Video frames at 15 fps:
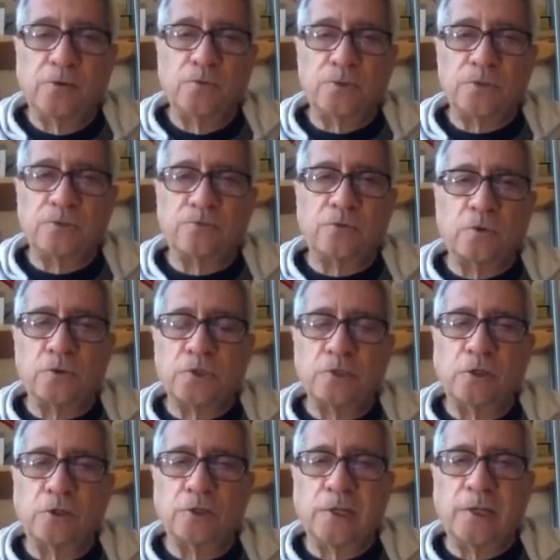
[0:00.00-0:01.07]
was of course
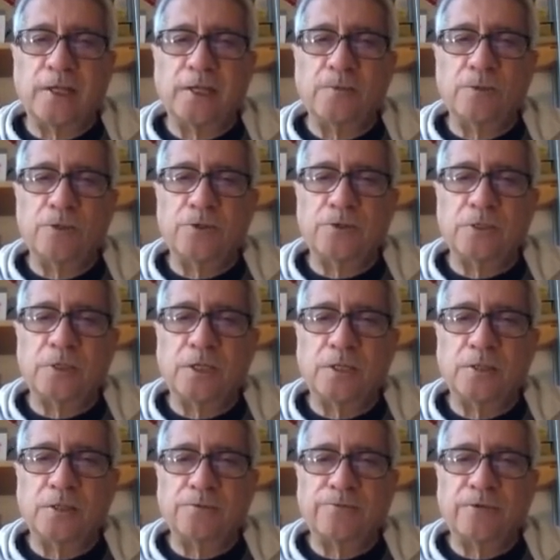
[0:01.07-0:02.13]
non-alignment and
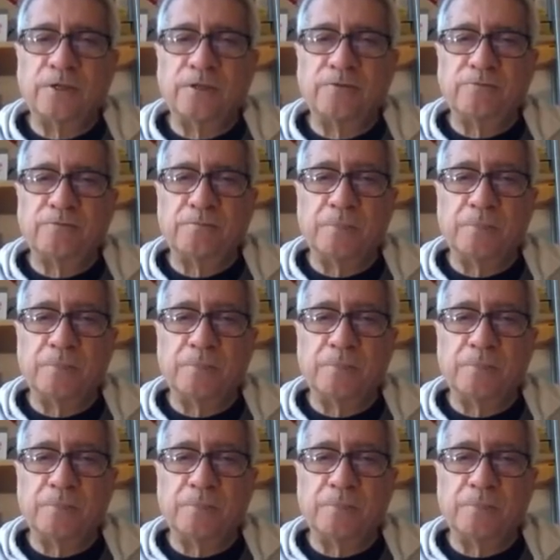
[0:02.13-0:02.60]
the five